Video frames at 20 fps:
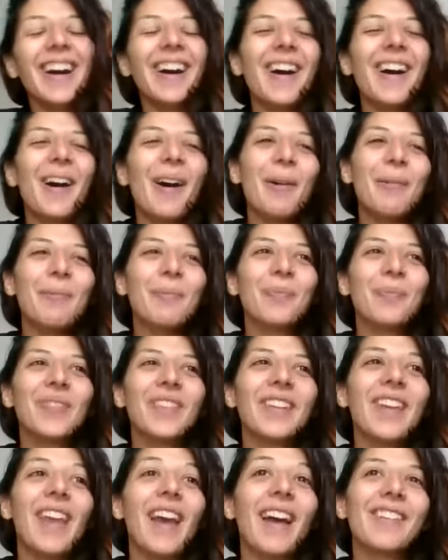
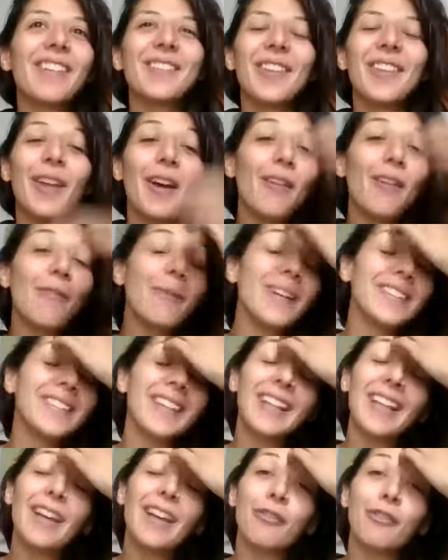So there are
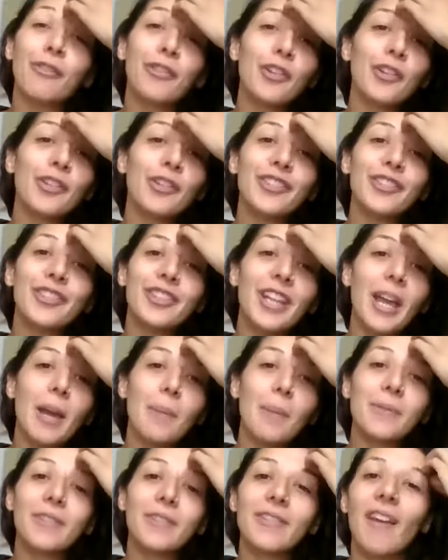basically a few
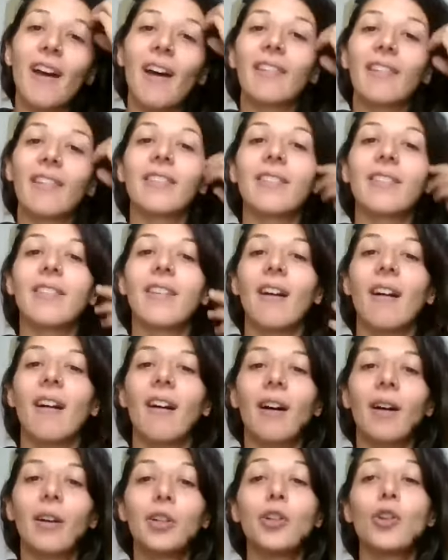steps
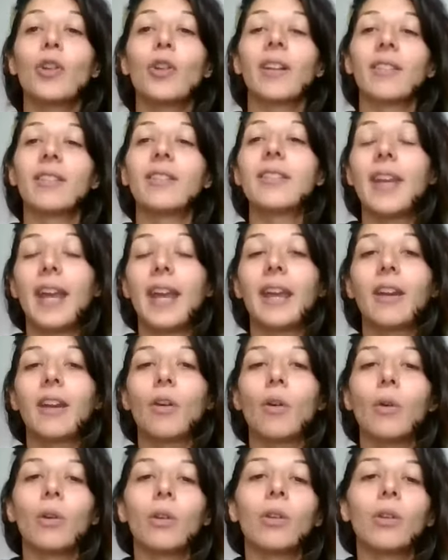that you can
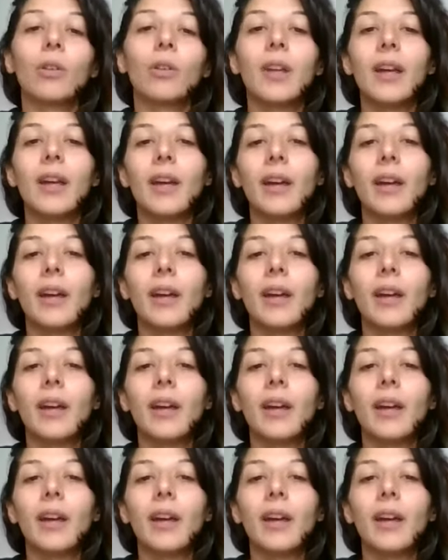take on